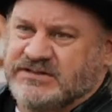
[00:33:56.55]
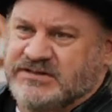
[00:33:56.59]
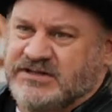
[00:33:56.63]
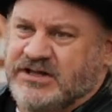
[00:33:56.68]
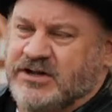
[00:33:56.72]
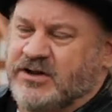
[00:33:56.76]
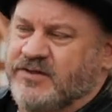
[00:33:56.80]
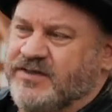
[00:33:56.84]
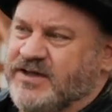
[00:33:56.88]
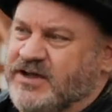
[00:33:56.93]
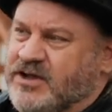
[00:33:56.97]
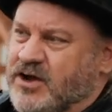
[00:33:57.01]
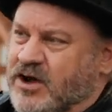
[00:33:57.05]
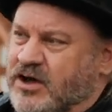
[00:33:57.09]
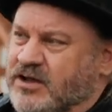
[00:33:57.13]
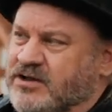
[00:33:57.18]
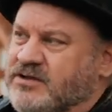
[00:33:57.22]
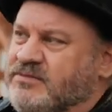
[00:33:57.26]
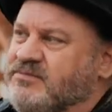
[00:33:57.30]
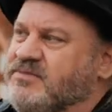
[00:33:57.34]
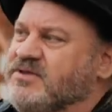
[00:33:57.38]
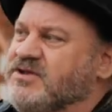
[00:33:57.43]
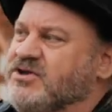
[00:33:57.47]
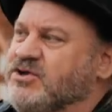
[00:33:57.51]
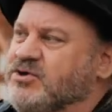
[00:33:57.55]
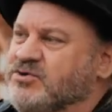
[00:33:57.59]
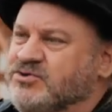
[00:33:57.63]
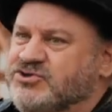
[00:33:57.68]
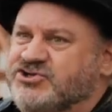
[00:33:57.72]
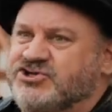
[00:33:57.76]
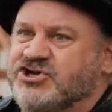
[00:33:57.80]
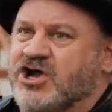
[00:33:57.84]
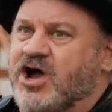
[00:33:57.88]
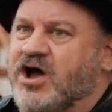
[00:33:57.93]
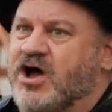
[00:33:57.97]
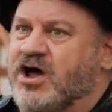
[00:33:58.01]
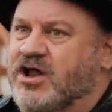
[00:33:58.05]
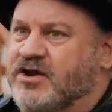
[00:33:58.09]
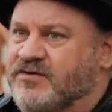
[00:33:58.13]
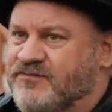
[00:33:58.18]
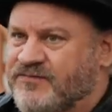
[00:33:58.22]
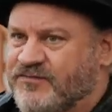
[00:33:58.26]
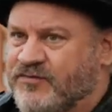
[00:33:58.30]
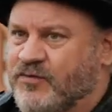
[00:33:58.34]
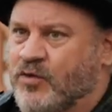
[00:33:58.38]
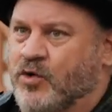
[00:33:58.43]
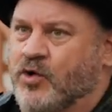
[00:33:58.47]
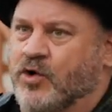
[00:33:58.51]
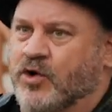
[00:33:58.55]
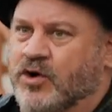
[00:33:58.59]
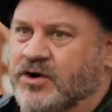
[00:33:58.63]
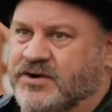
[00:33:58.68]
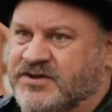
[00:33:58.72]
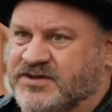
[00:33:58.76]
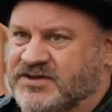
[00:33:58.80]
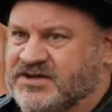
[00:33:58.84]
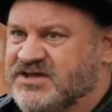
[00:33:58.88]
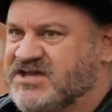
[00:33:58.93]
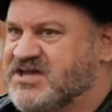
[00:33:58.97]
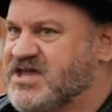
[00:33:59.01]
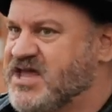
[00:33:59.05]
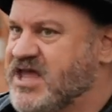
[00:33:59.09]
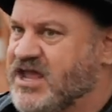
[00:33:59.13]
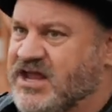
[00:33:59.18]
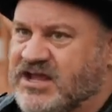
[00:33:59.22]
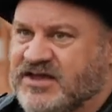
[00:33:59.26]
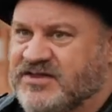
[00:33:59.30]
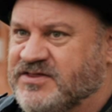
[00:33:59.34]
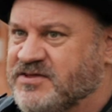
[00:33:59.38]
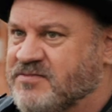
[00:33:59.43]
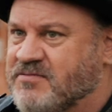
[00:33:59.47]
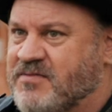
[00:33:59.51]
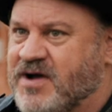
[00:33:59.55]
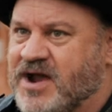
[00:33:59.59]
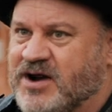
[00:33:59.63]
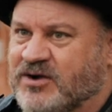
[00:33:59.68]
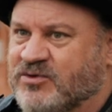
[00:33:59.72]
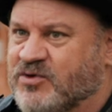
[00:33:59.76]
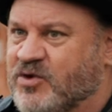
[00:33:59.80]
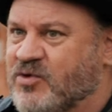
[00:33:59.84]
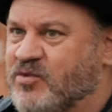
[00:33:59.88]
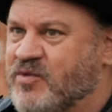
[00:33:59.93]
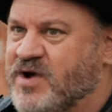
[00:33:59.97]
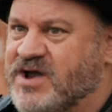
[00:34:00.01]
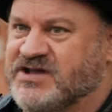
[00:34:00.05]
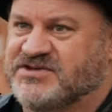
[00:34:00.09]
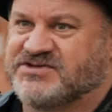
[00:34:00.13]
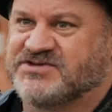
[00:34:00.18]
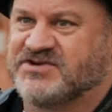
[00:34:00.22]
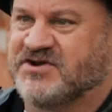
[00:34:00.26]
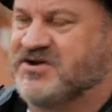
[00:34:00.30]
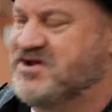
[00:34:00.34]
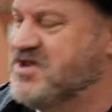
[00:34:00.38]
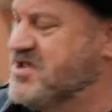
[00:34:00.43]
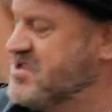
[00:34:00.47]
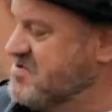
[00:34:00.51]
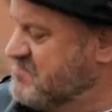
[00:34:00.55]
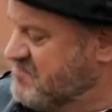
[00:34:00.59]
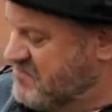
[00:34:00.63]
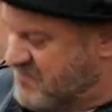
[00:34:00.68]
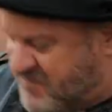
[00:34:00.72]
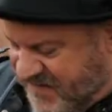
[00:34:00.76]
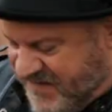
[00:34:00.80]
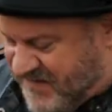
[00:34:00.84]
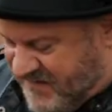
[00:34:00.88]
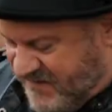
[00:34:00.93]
You know, they called him the new John Ford, the king of the micro-western.